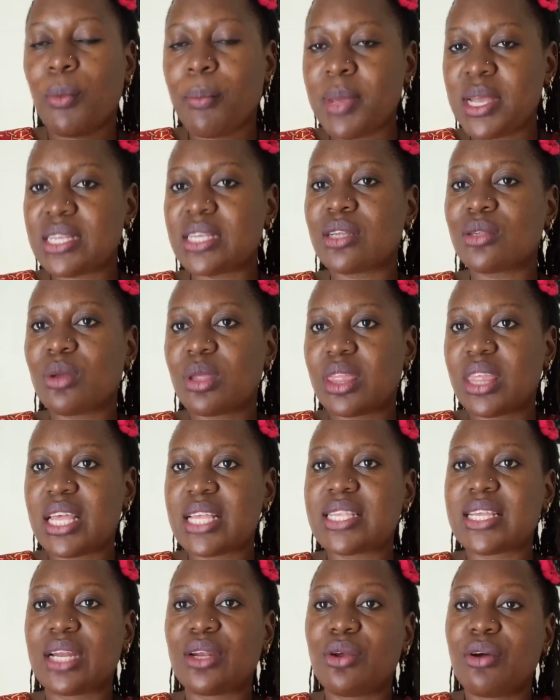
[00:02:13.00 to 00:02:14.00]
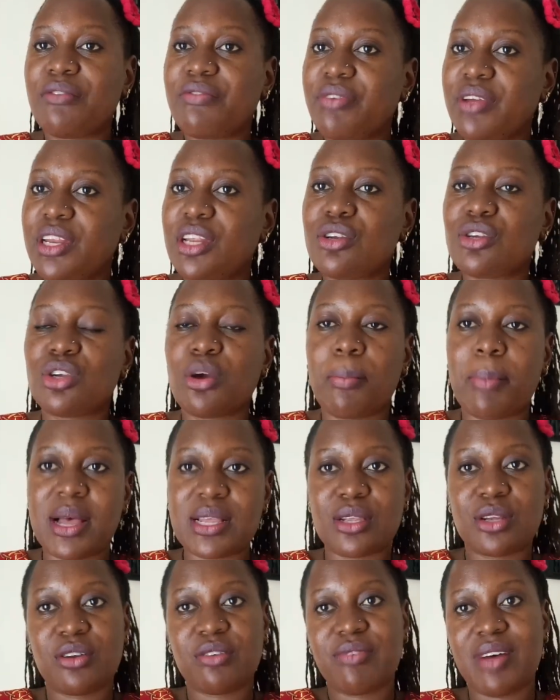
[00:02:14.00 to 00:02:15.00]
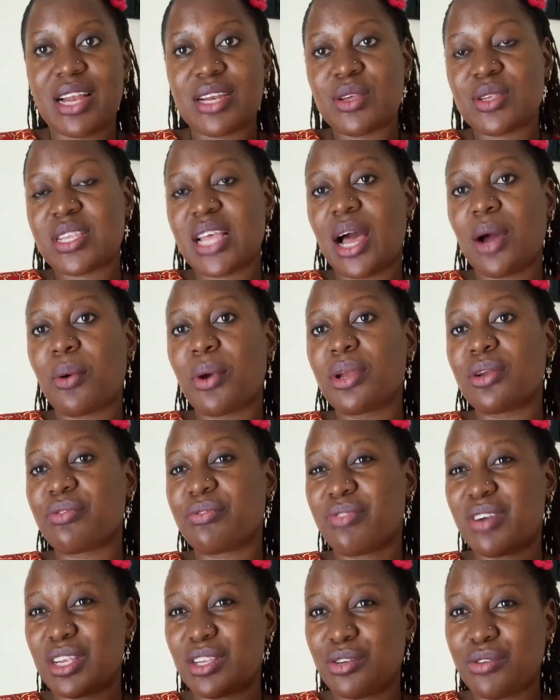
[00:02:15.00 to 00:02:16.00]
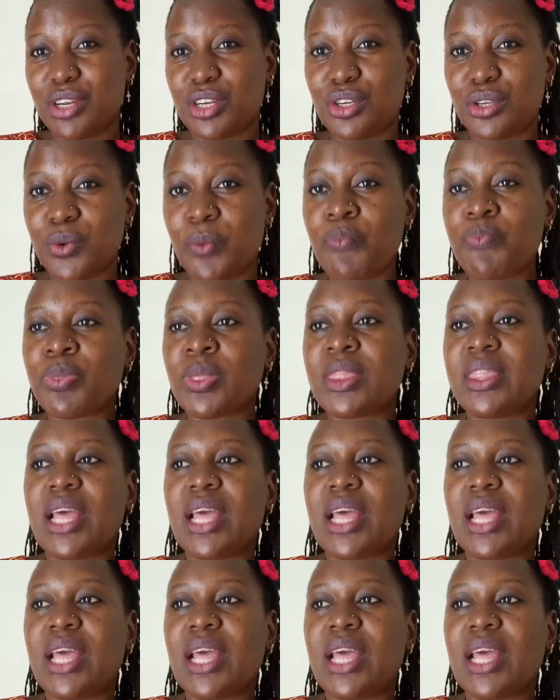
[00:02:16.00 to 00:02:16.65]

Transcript: Committing to things that don't feed into your personal values are going to frustrate you.